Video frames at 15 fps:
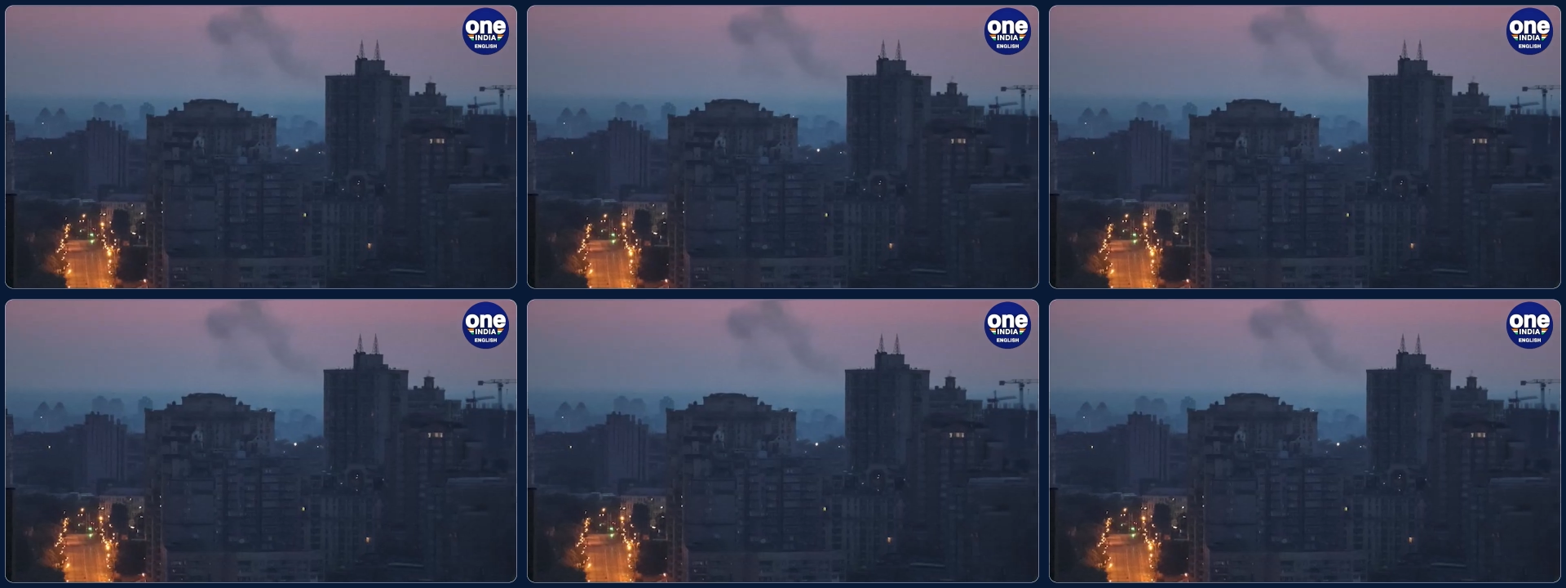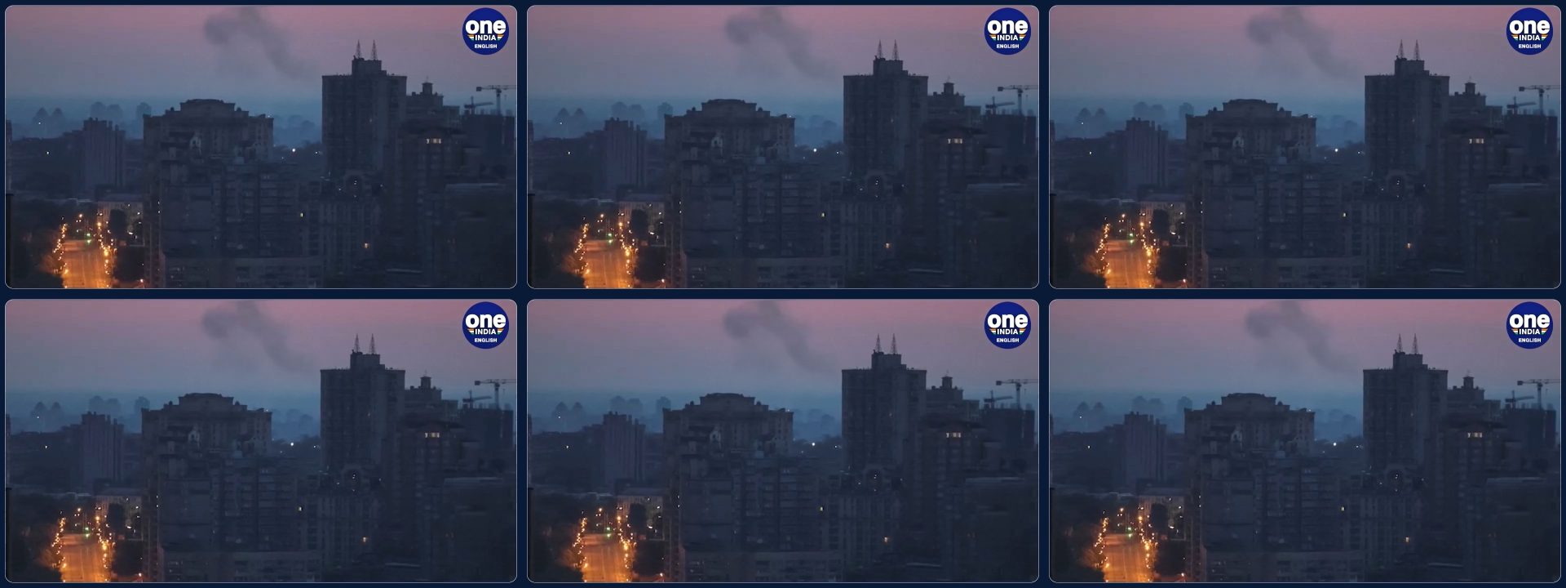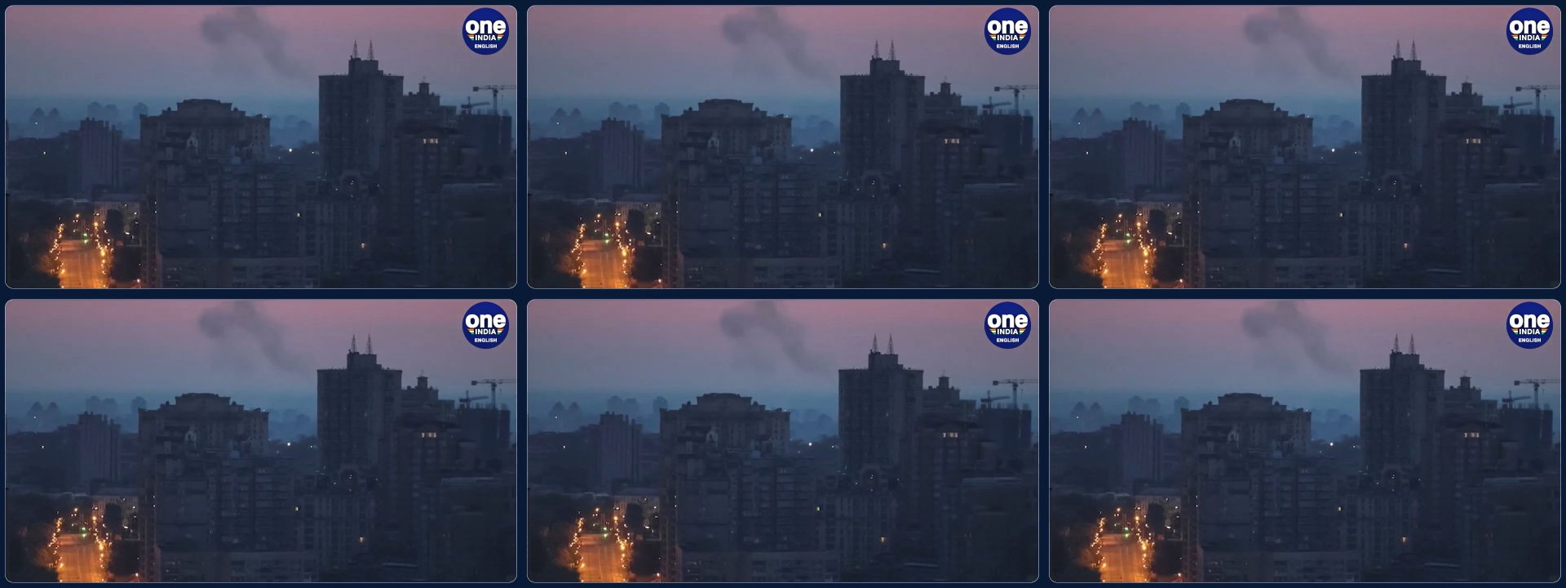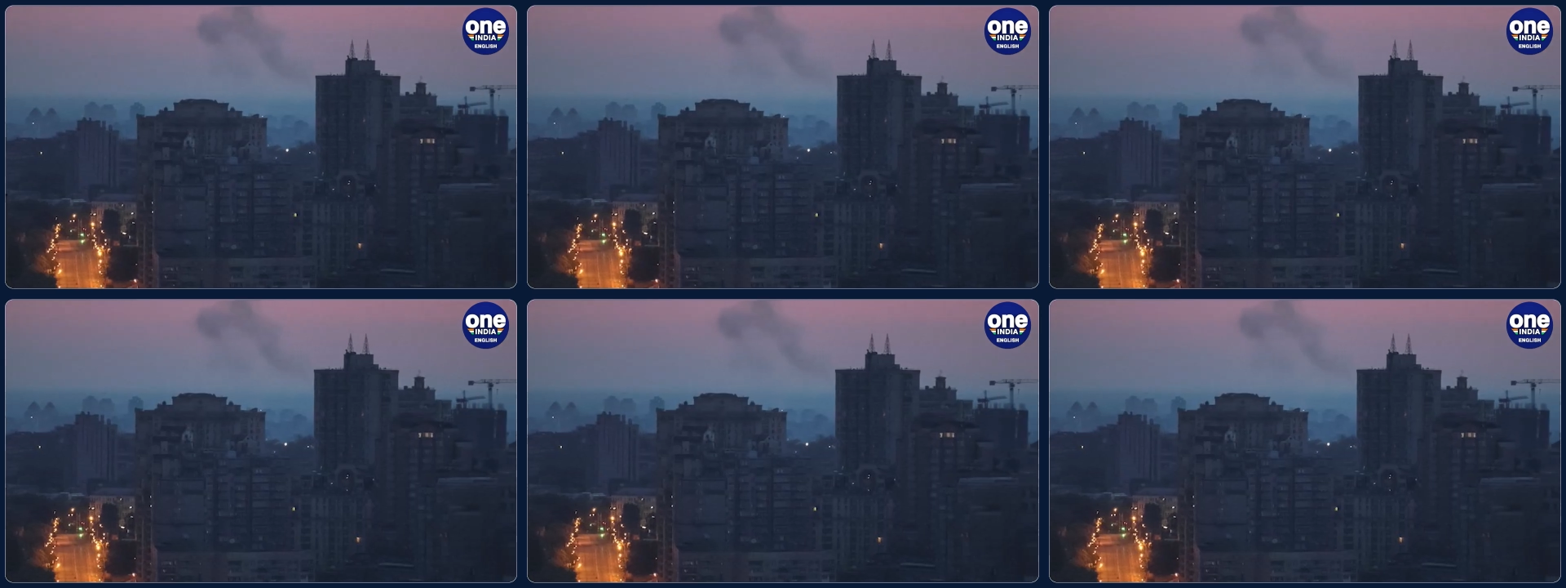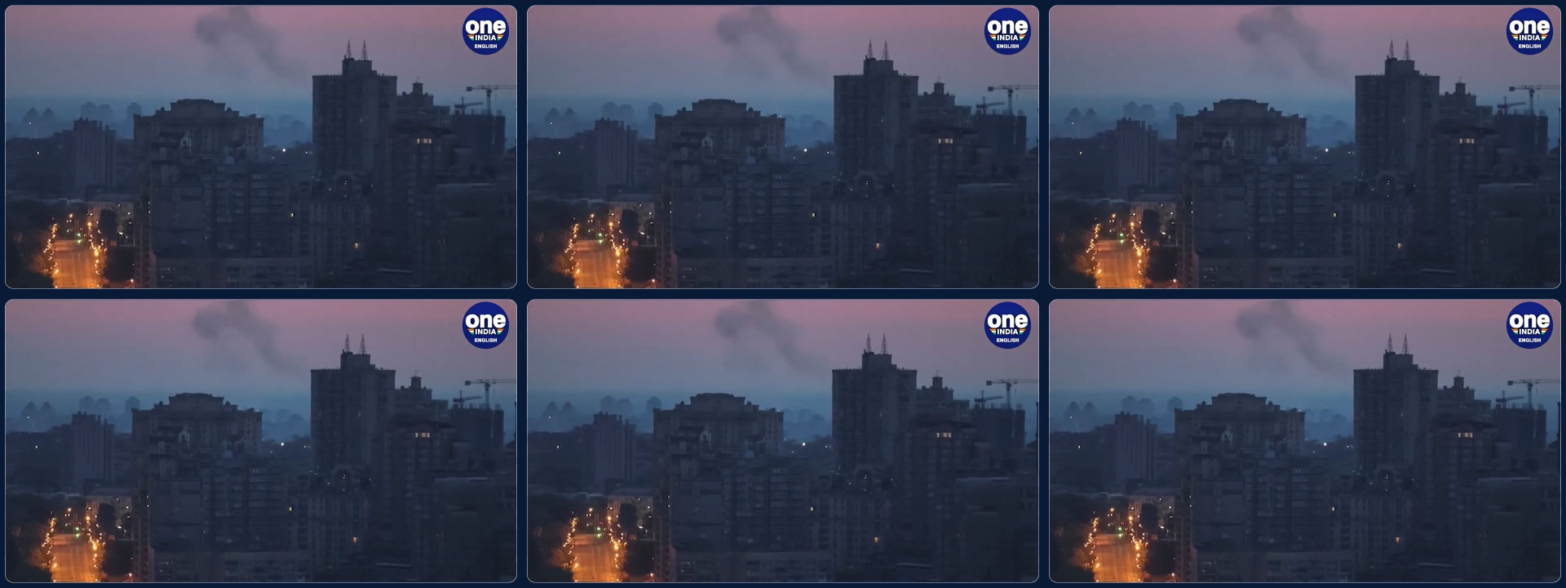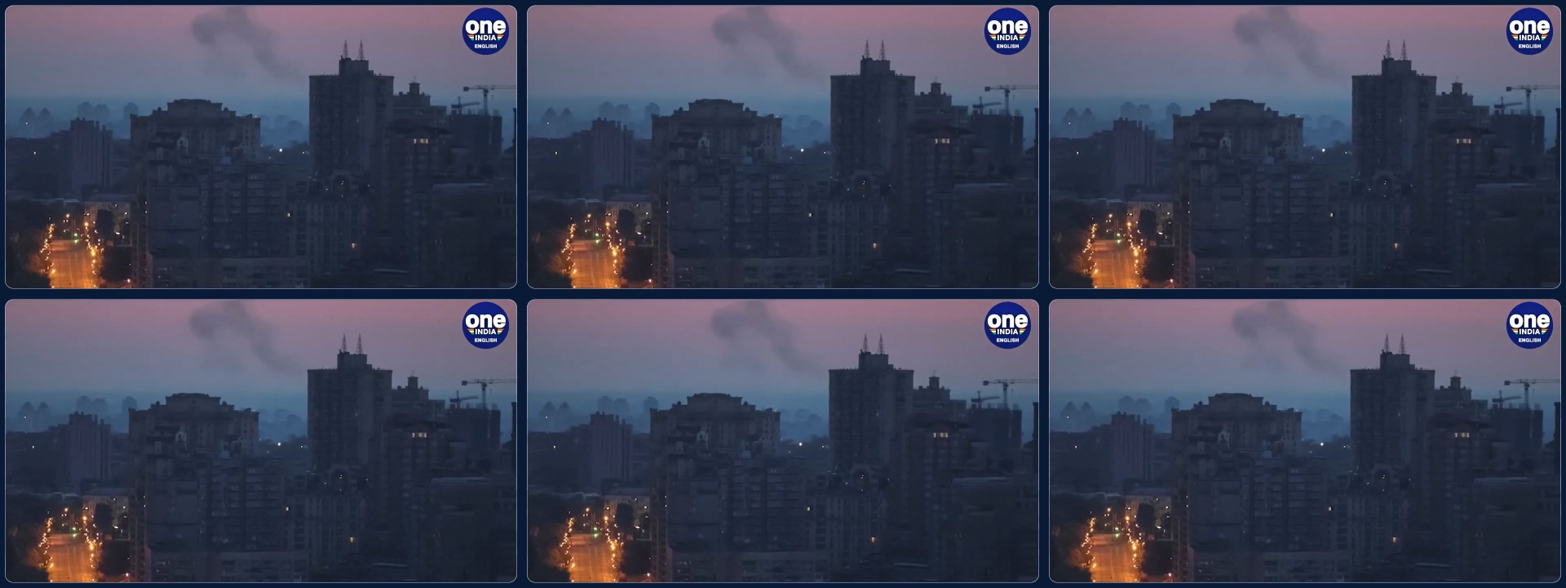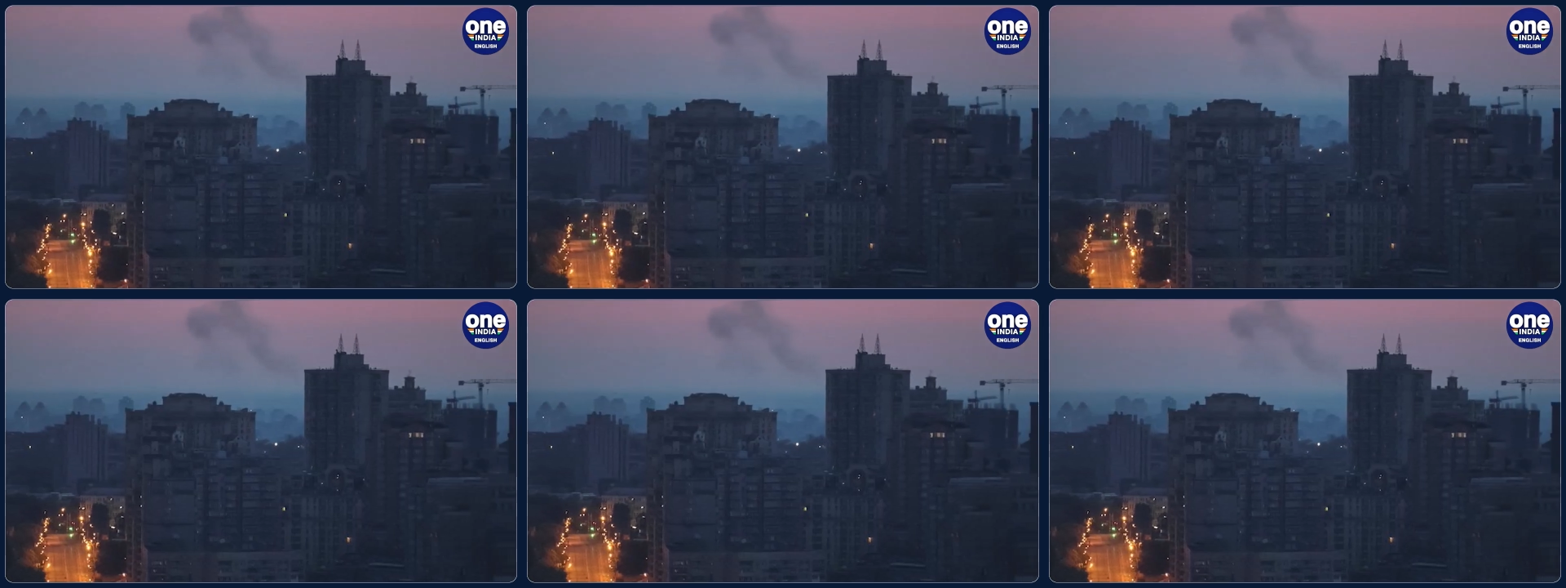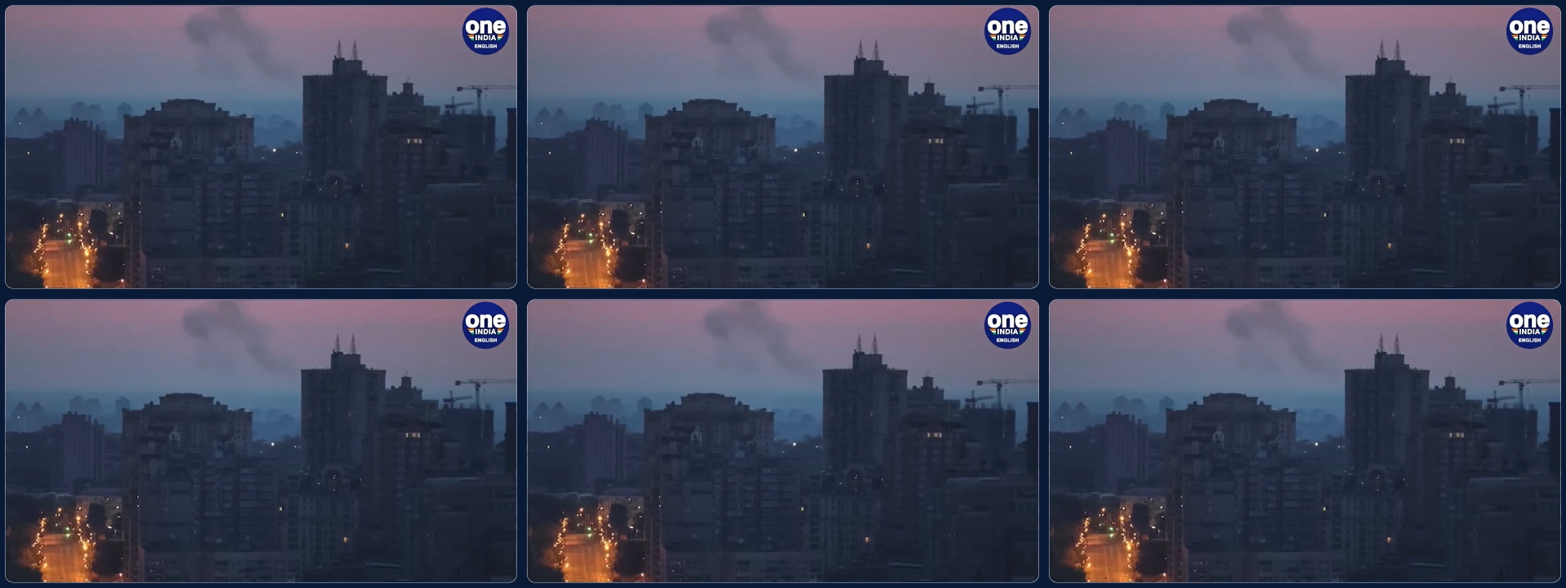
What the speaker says: [unreadable: no face in view]